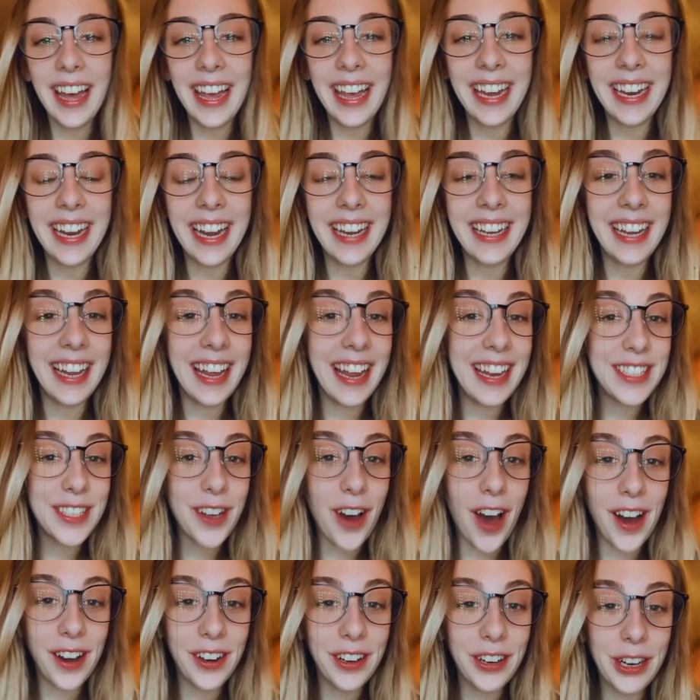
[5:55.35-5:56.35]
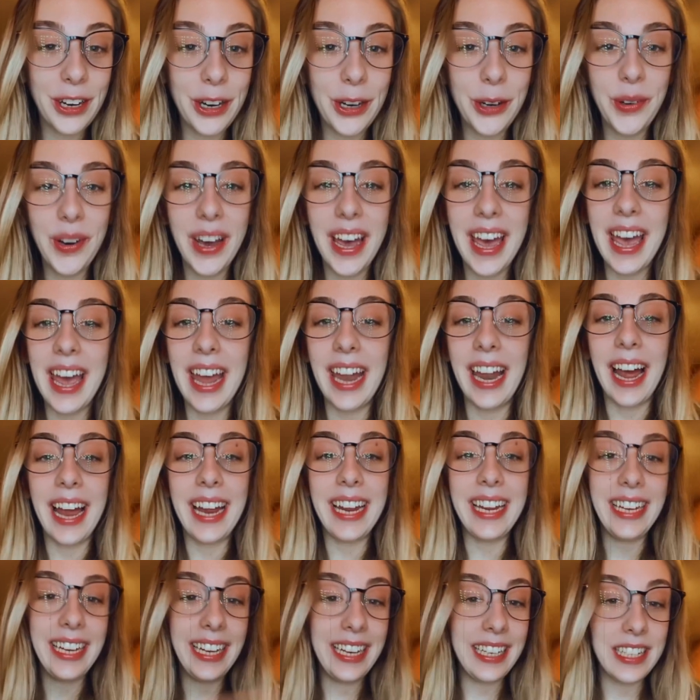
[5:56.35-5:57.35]
and I get a taco and
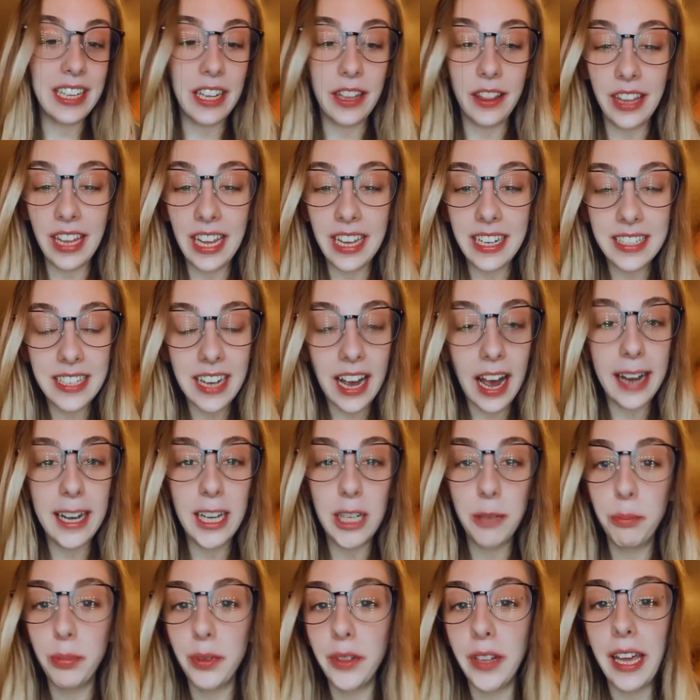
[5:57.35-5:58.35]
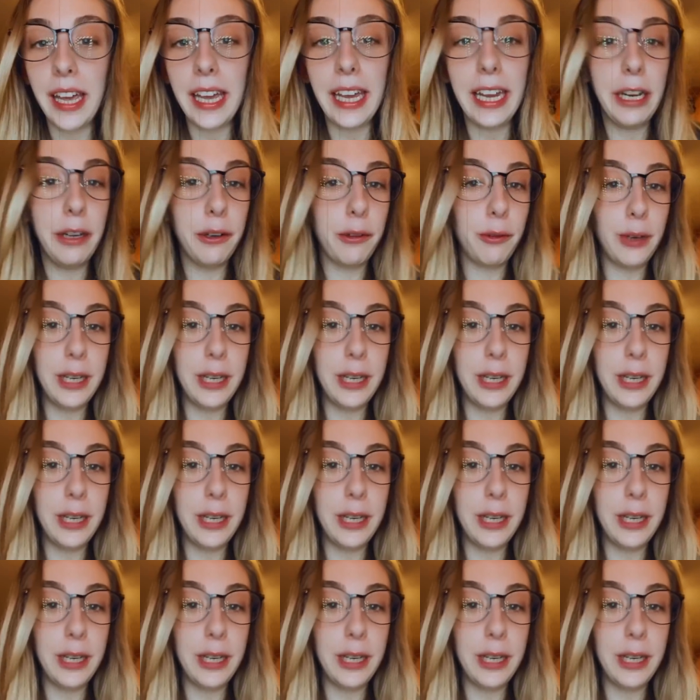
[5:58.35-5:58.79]
I eat the entire plate,